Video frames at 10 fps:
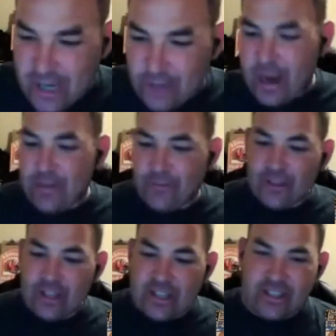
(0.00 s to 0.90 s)
shout out to
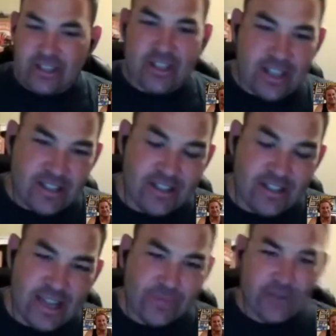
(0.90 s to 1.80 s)
Shayne Graham if you're listening to
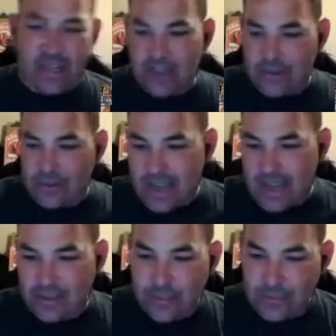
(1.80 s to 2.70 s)
this. Thanks for
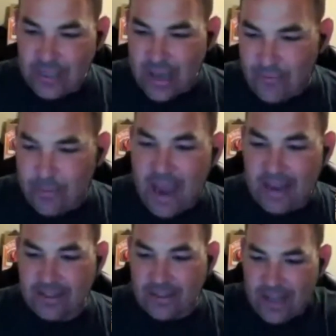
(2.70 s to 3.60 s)
getting those guys home
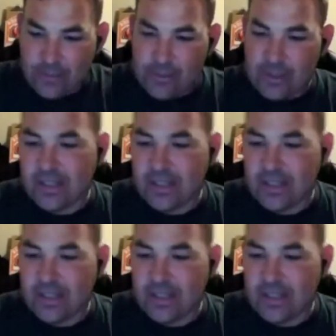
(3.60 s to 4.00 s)
safe back in the